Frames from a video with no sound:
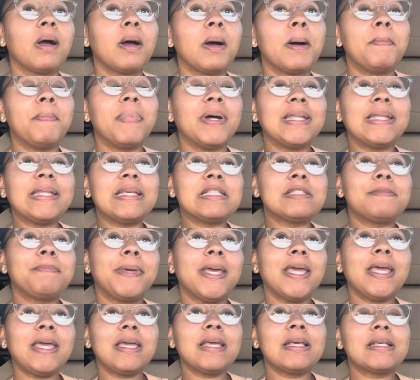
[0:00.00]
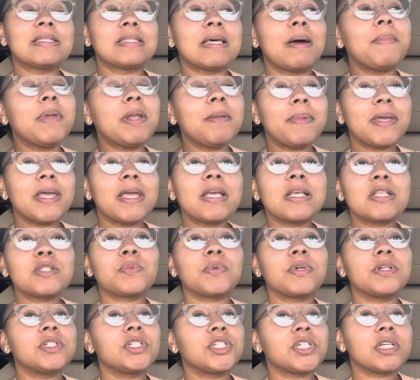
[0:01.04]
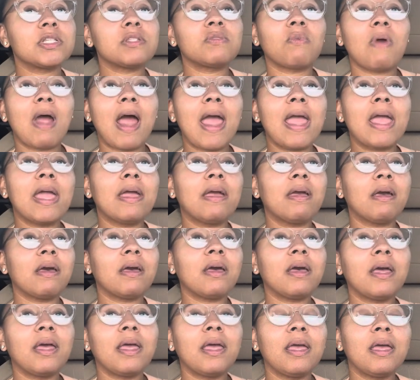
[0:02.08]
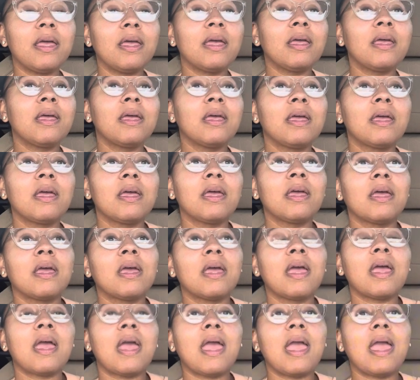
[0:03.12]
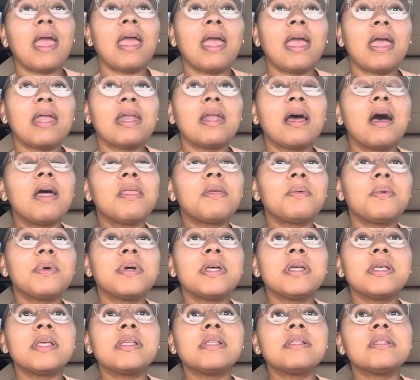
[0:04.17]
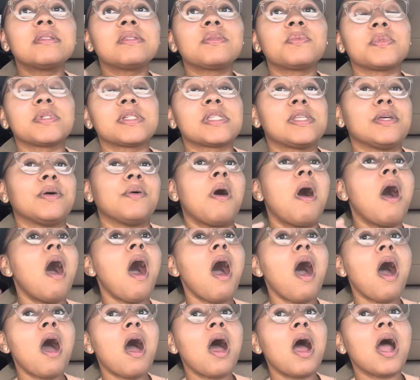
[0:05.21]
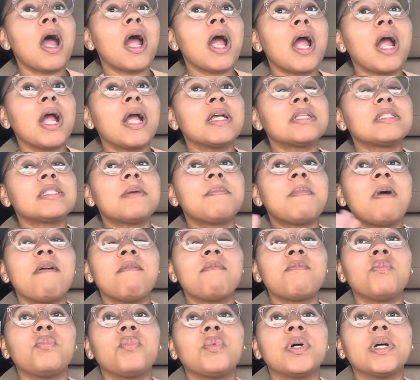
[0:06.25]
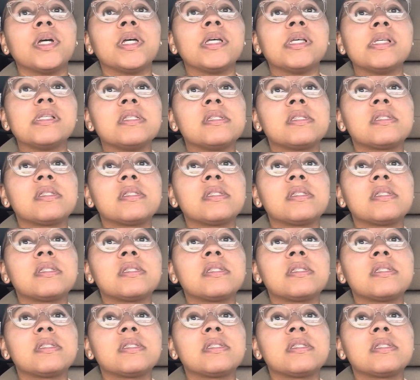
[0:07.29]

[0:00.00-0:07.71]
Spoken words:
But these beans, some of the beans were just right good, and other ones were still hard. Some of them was